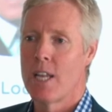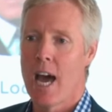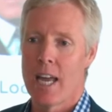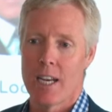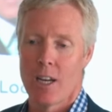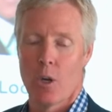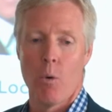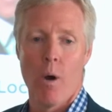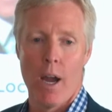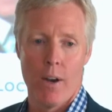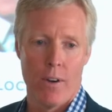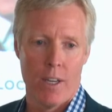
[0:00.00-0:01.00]
not in
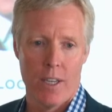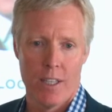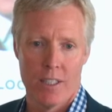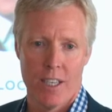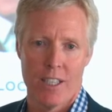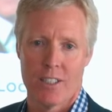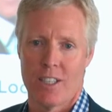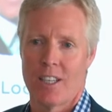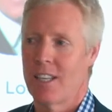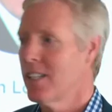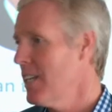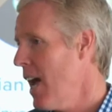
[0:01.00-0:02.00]
acquiring and
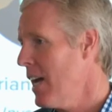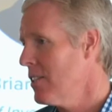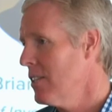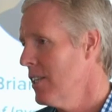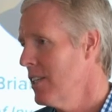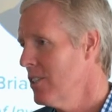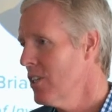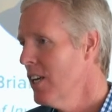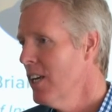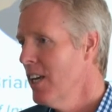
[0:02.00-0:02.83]
custodying tax liens.